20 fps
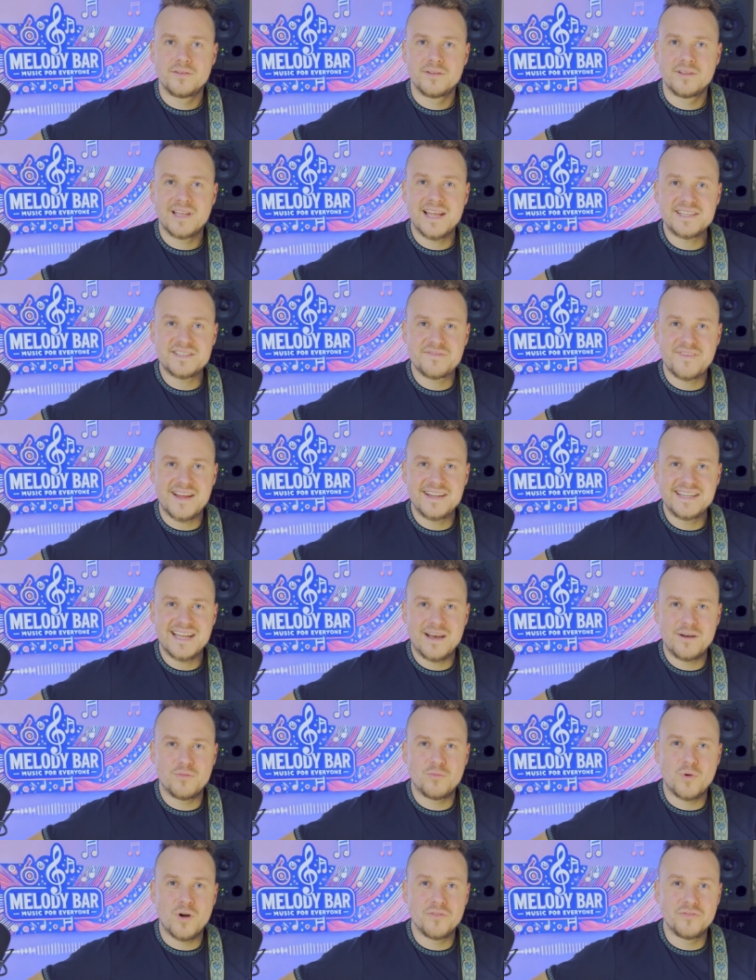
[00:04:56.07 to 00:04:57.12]
Let's find
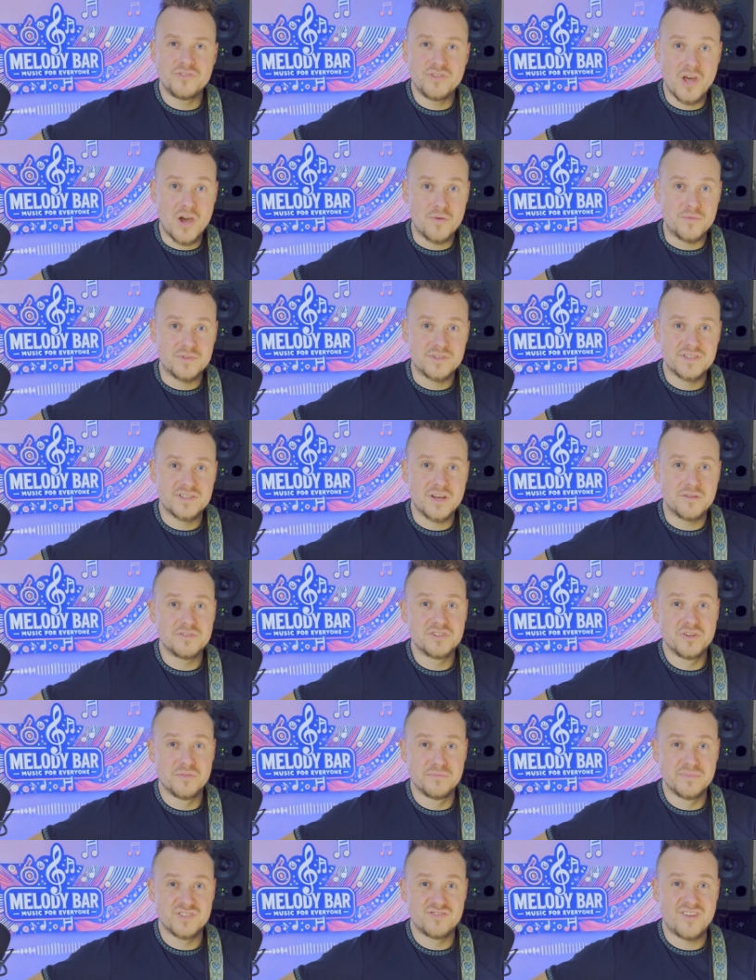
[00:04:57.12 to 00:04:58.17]
out what notes those
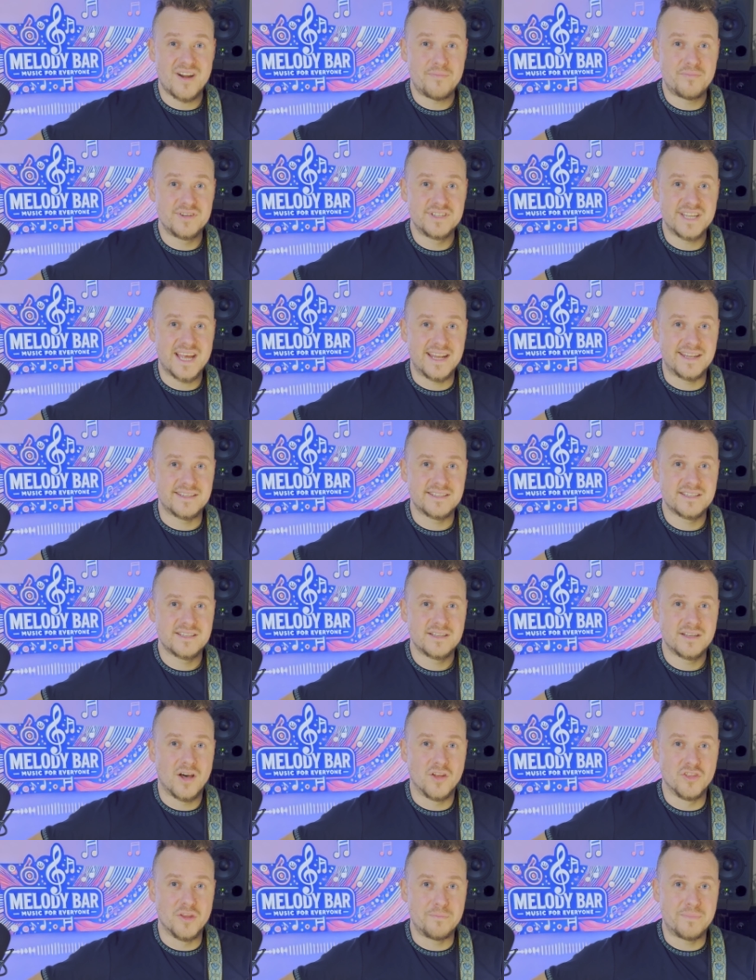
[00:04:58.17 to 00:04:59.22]
numbers represent
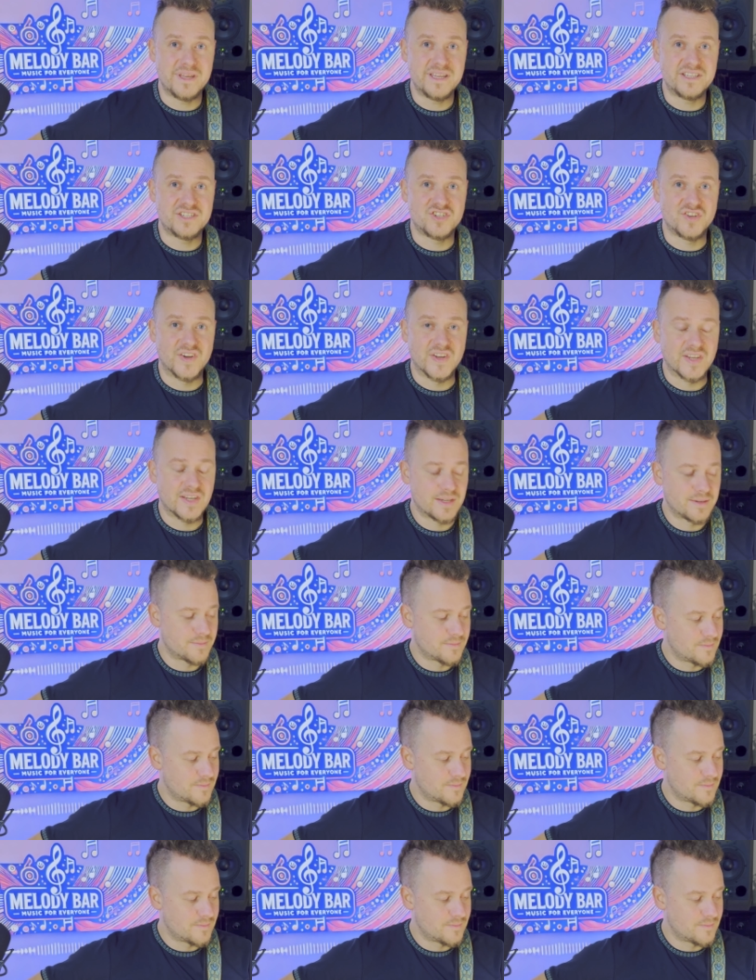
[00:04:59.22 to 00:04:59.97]
on the B string.